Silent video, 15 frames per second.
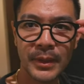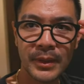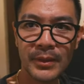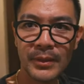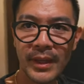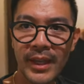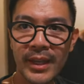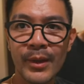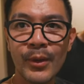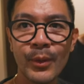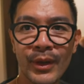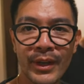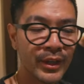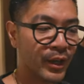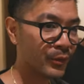Okay,
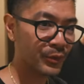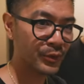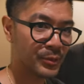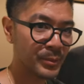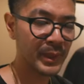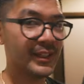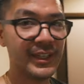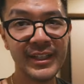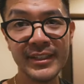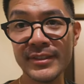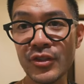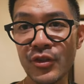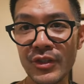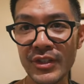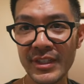we're in our room and it's
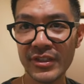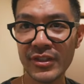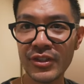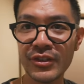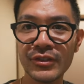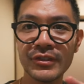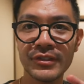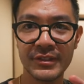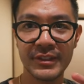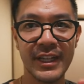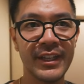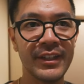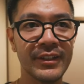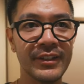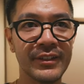a traditional
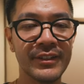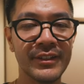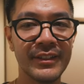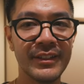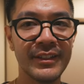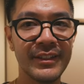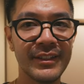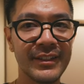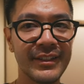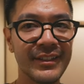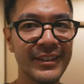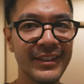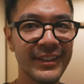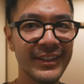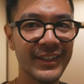style,
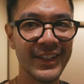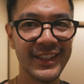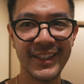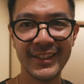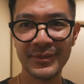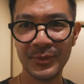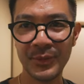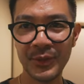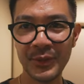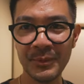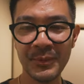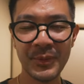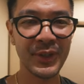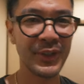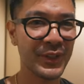I guess,
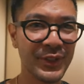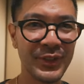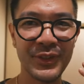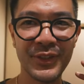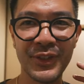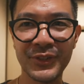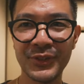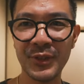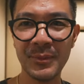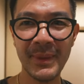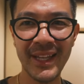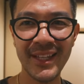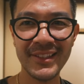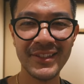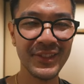room where there's no
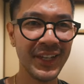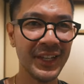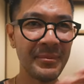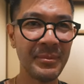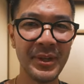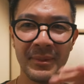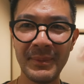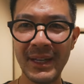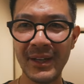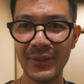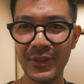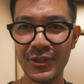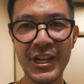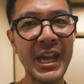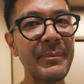beds. You kind of put them out.
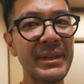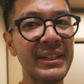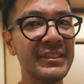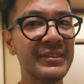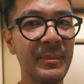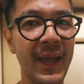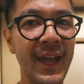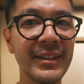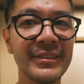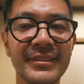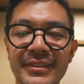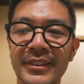They're Japanese mats.